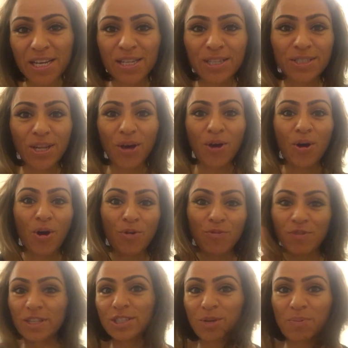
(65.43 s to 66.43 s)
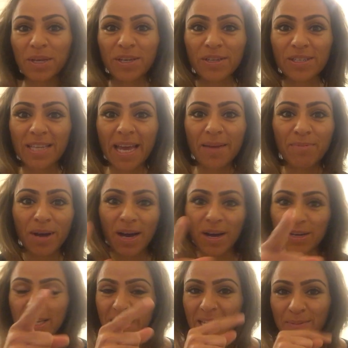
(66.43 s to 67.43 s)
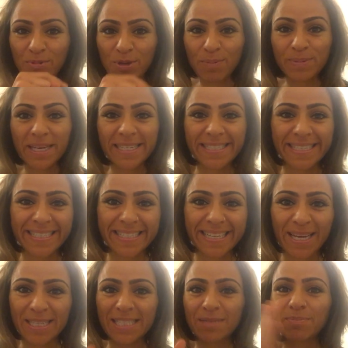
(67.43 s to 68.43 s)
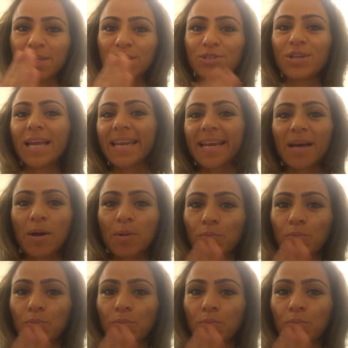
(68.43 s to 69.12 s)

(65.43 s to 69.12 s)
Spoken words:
So hopefully it's going to be a good day, but I'll keep you updated. Speak to you later.